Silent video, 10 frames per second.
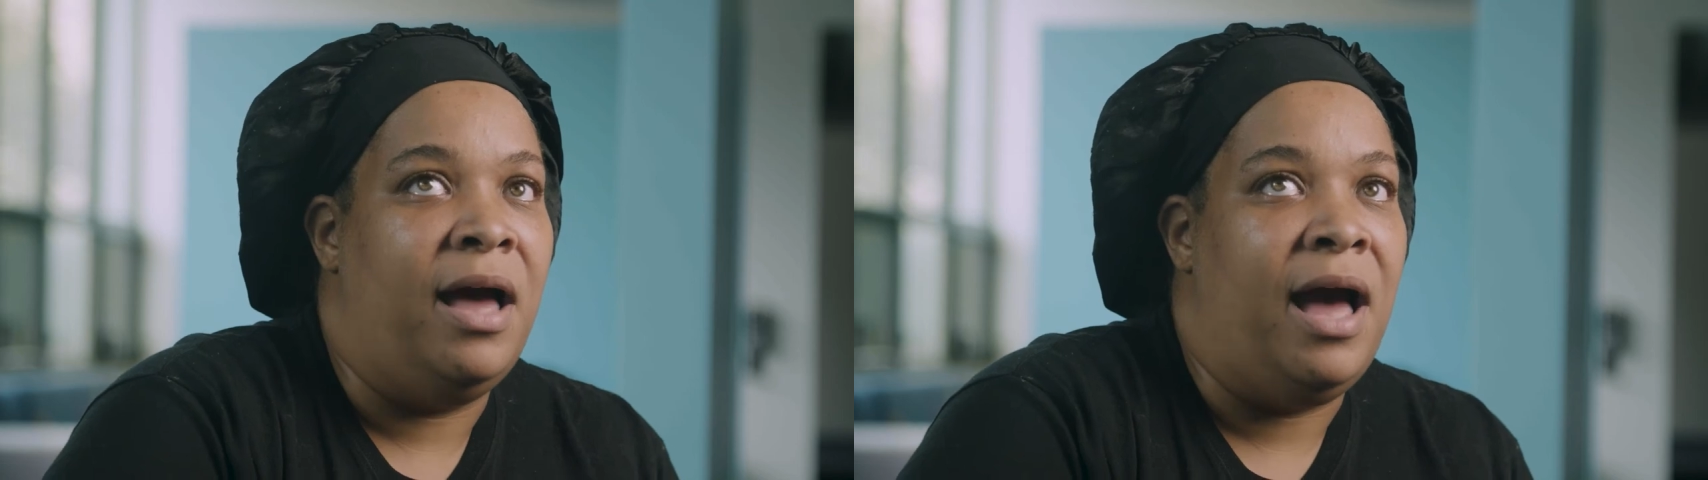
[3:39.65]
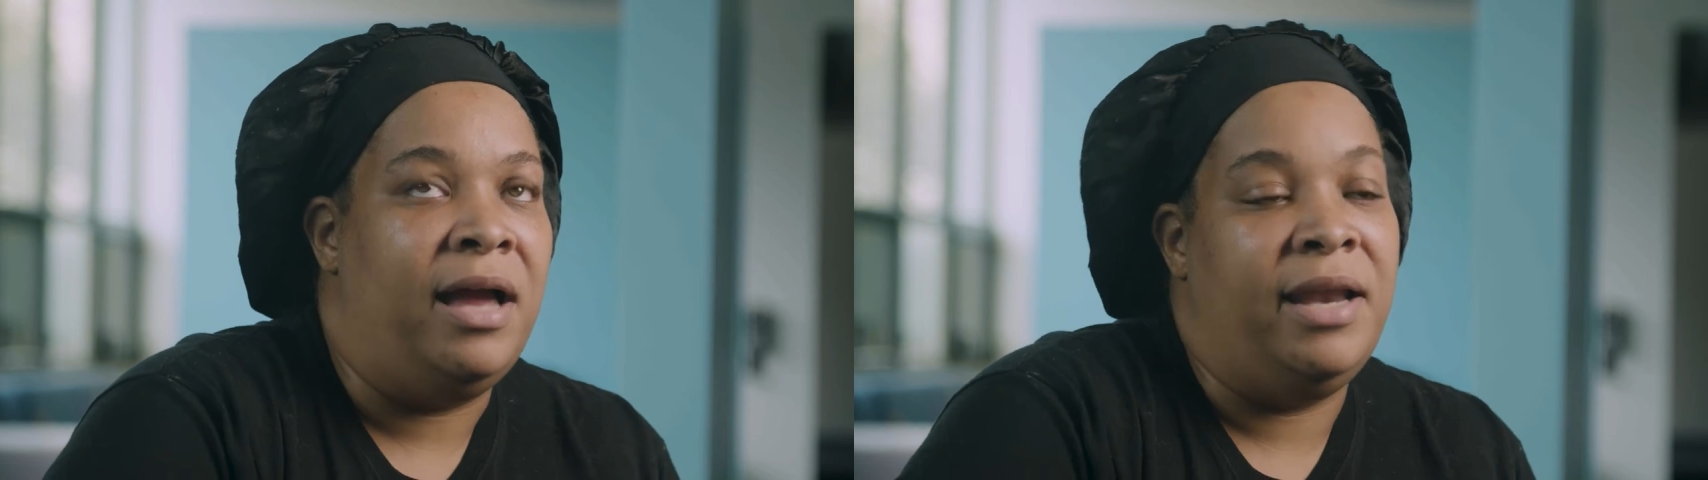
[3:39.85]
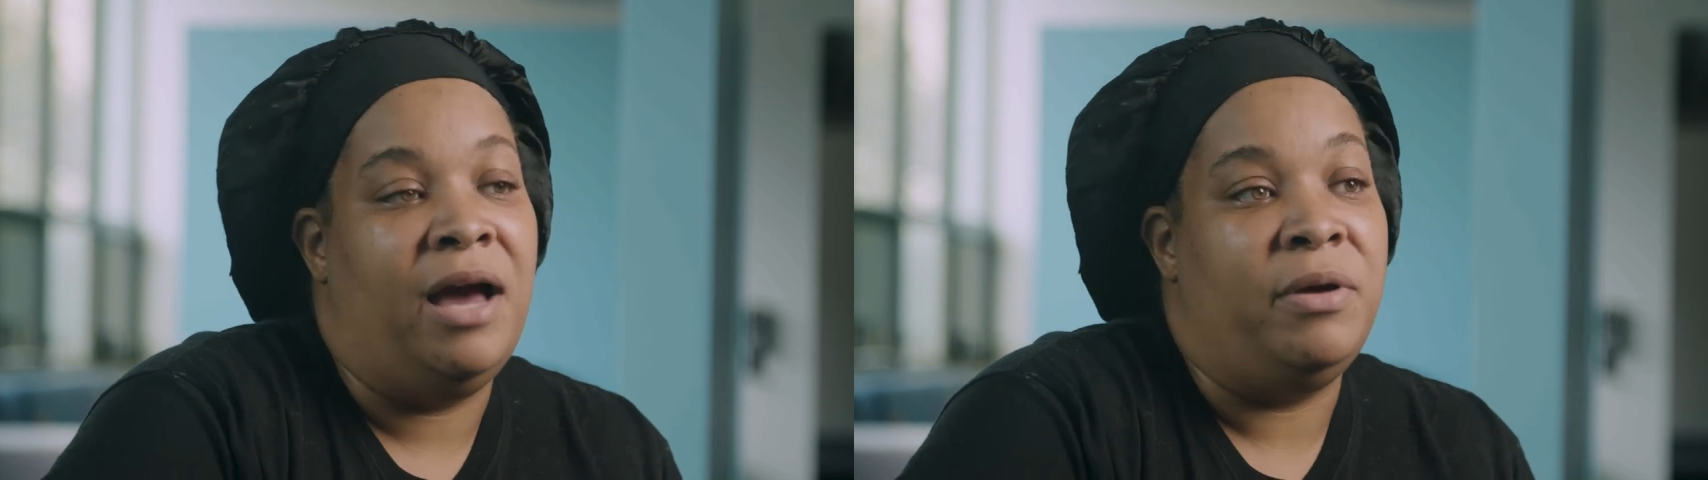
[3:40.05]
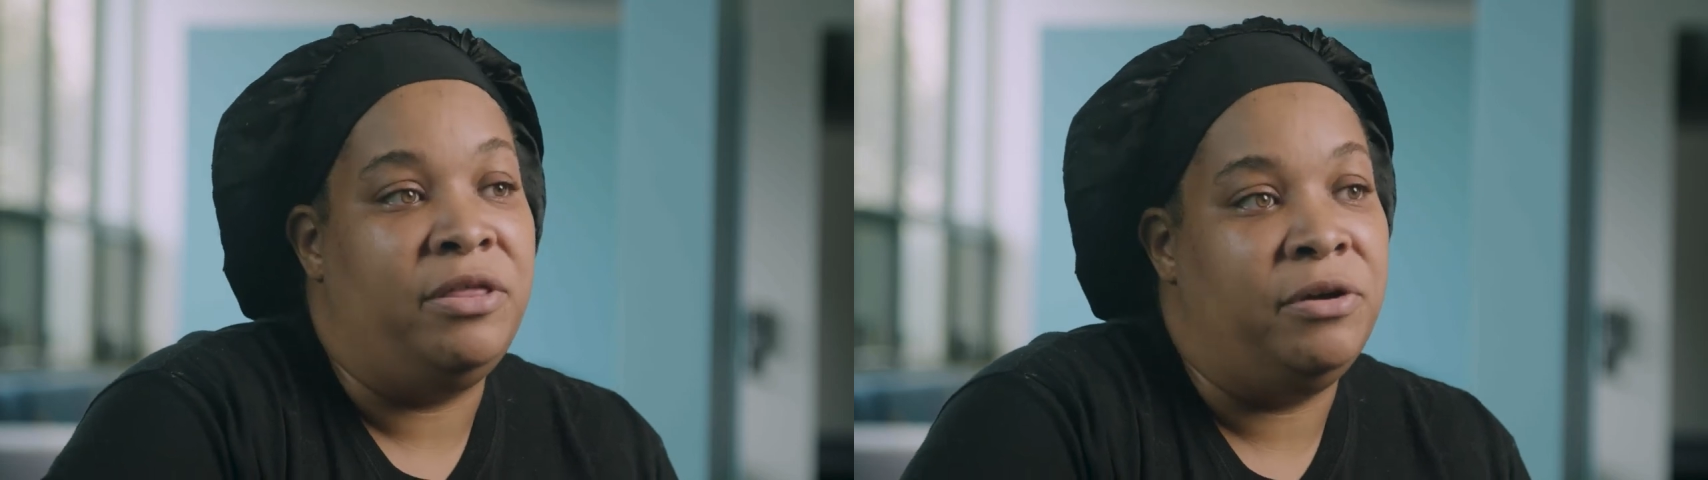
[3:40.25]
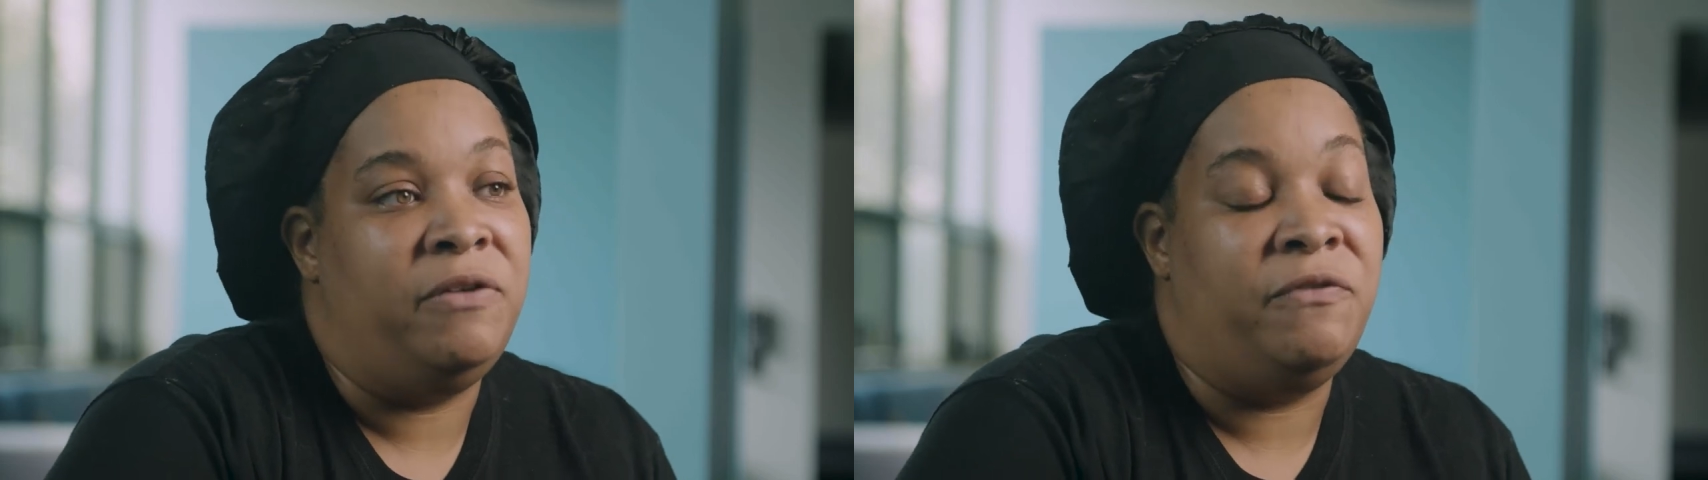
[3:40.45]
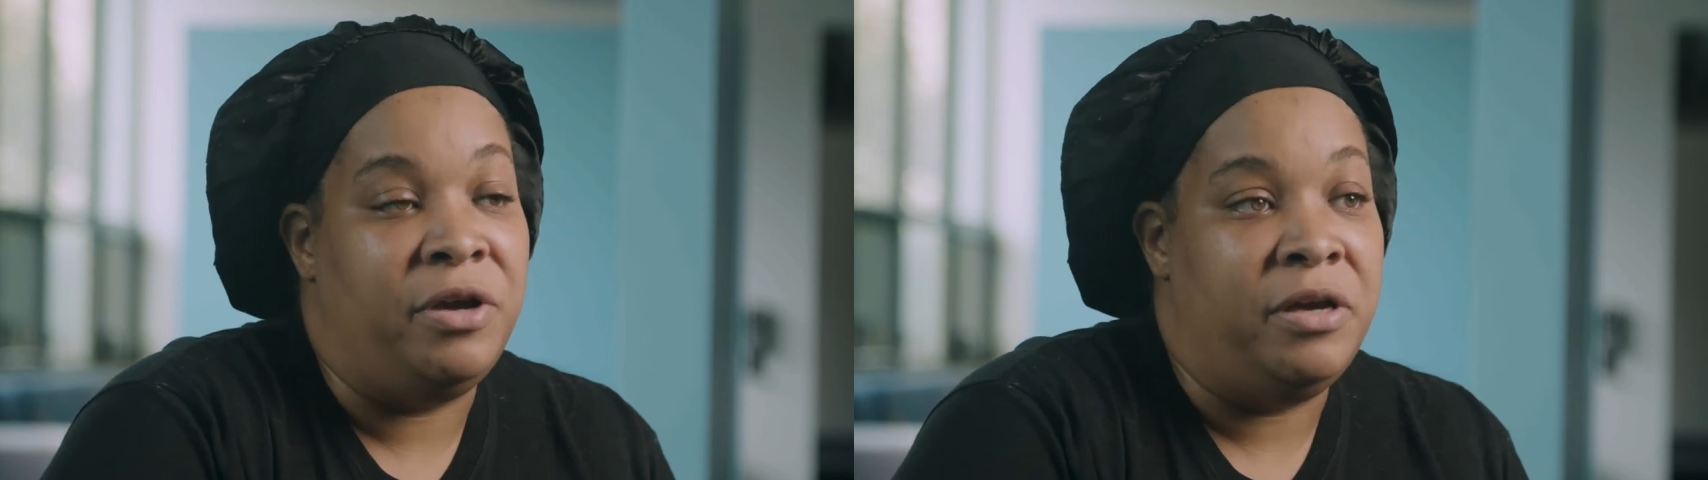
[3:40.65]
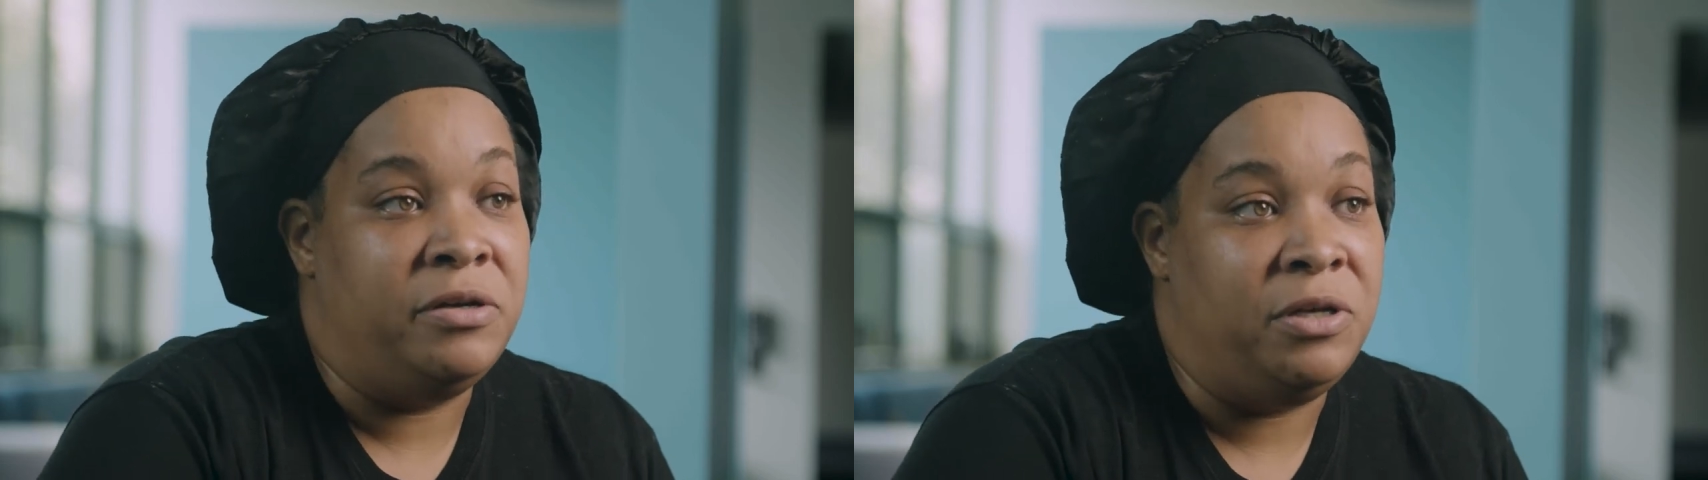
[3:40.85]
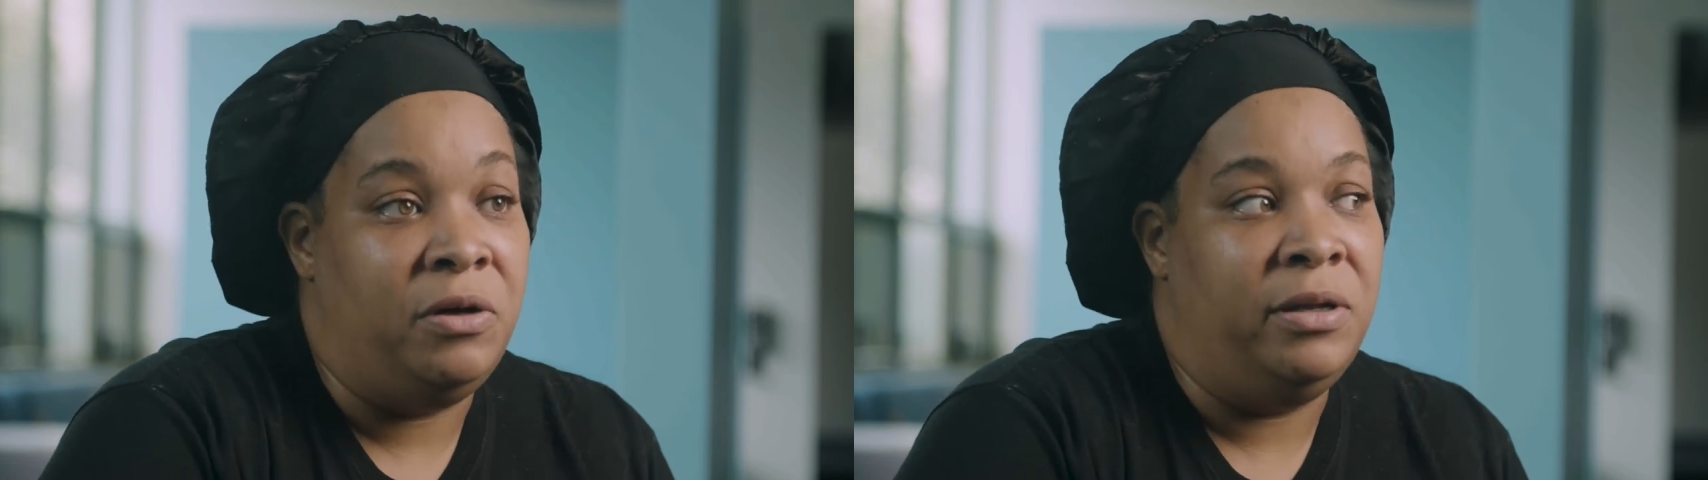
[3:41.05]
I now at 34
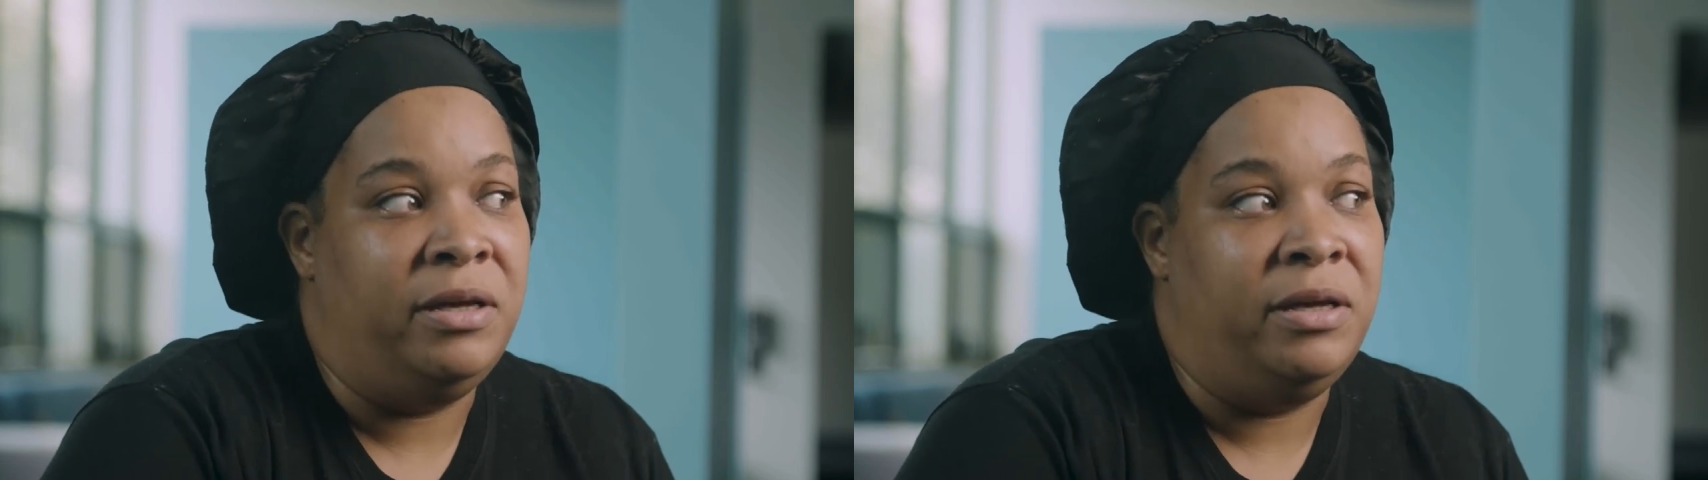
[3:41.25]
years old